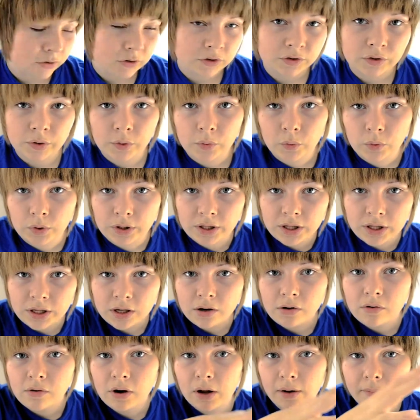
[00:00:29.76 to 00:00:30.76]
So
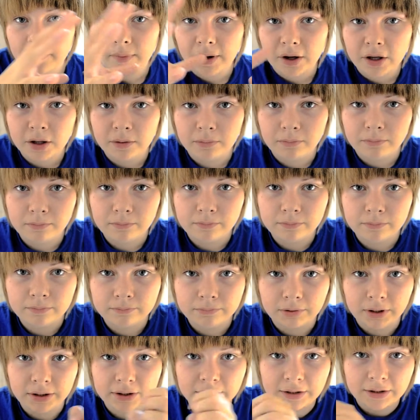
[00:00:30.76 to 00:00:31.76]
here are my
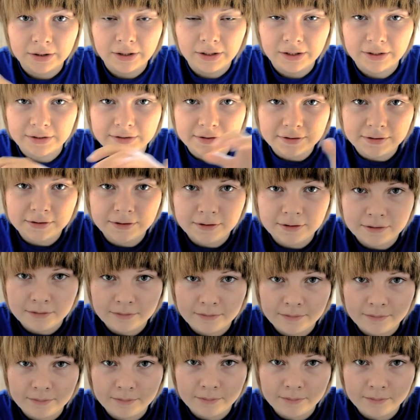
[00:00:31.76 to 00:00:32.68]
bucket list